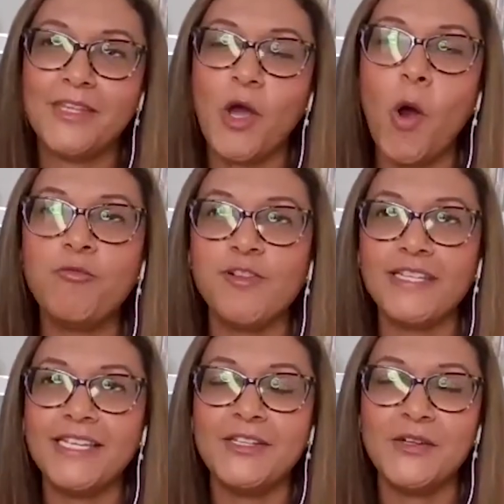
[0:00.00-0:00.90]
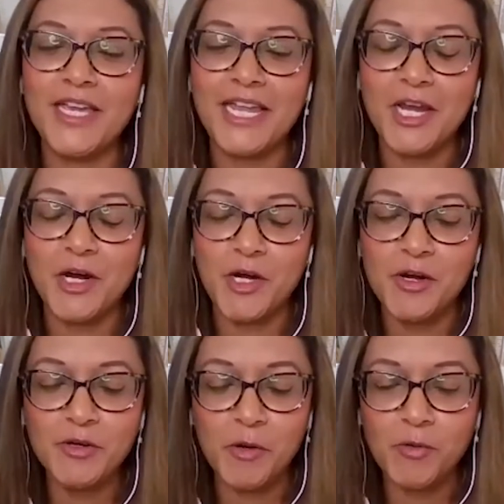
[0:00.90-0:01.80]
hopefully, getting her
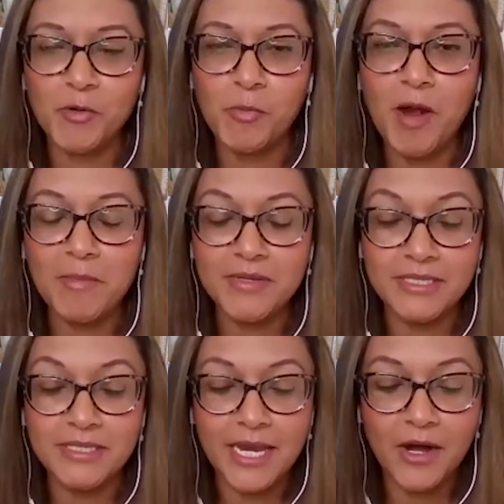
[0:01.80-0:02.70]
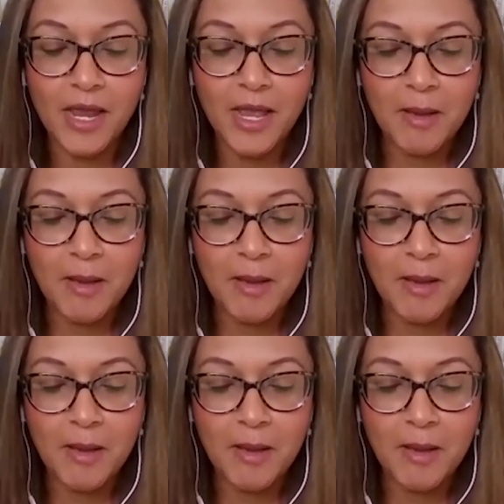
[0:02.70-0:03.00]
here. No promises there,